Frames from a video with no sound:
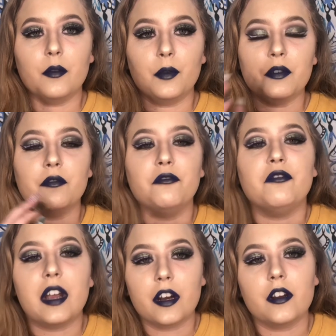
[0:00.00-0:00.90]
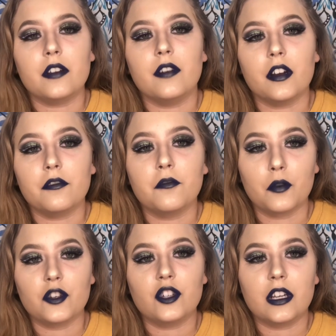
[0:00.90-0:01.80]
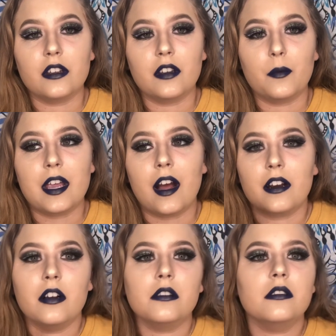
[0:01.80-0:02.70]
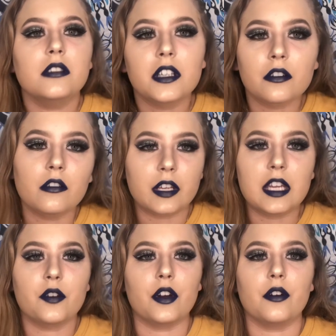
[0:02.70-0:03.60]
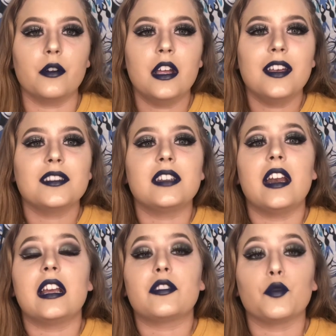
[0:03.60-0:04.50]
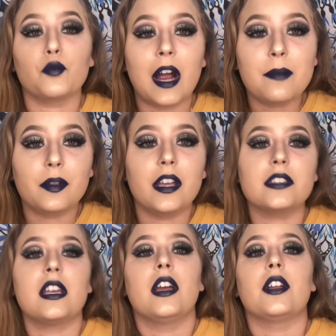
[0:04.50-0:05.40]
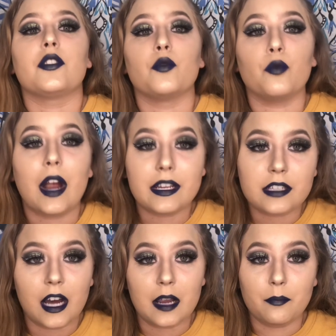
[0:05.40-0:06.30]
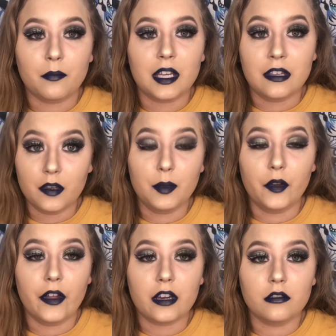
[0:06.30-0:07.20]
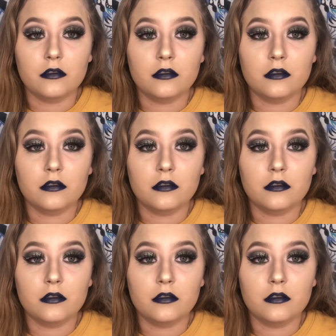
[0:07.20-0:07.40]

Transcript: We're very, very fortunate that we had a literal hero standing at the right place at the right time in the building.